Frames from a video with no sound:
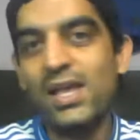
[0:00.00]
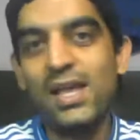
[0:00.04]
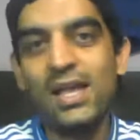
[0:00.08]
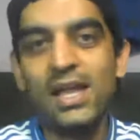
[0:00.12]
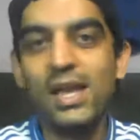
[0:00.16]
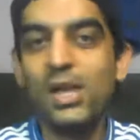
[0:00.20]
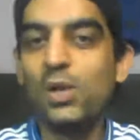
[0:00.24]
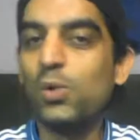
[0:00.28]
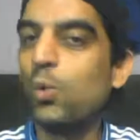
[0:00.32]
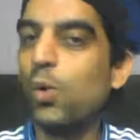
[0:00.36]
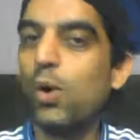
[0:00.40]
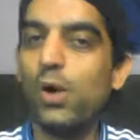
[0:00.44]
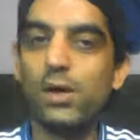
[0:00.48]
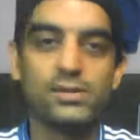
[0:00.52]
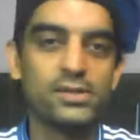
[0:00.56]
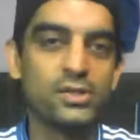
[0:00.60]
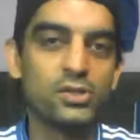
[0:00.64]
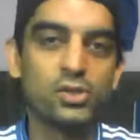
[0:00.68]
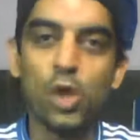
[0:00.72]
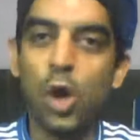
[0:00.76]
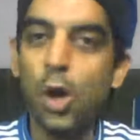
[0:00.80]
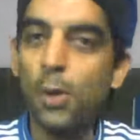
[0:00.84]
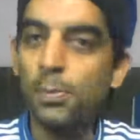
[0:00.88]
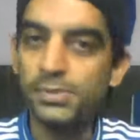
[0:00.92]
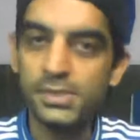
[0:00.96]
it was a
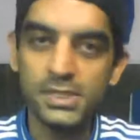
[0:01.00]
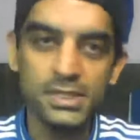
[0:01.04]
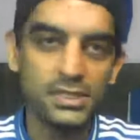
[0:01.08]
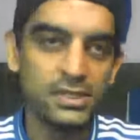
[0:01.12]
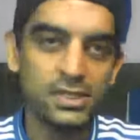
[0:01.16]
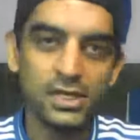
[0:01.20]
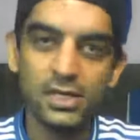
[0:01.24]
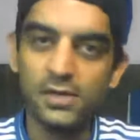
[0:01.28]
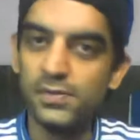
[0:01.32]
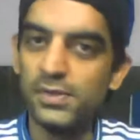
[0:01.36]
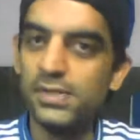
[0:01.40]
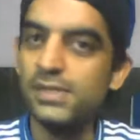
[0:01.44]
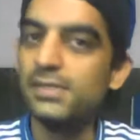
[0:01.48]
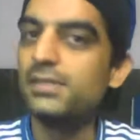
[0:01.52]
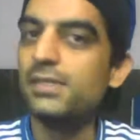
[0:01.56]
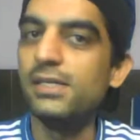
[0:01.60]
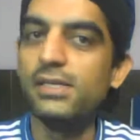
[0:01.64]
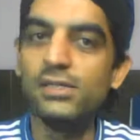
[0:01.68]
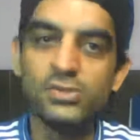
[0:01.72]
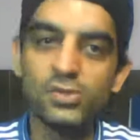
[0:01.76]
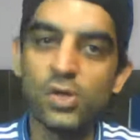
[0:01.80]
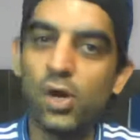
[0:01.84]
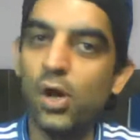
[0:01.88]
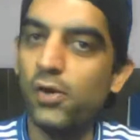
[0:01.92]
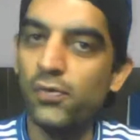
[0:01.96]
topsy-turvy
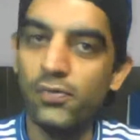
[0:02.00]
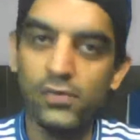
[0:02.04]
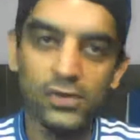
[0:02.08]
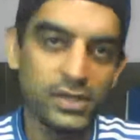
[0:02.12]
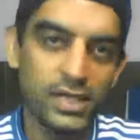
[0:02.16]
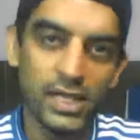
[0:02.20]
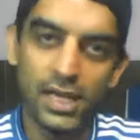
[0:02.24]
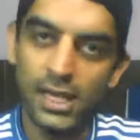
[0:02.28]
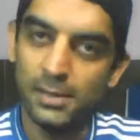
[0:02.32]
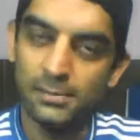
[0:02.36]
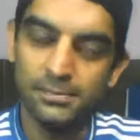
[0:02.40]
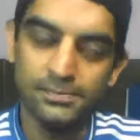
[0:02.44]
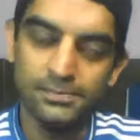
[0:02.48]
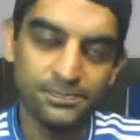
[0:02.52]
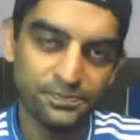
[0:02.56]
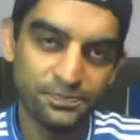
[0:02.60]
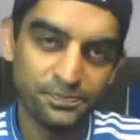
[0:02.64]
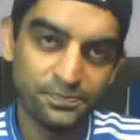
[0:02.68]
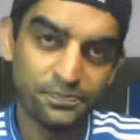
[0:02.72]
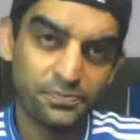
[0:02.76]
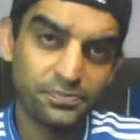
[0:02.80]
seesaw of a game.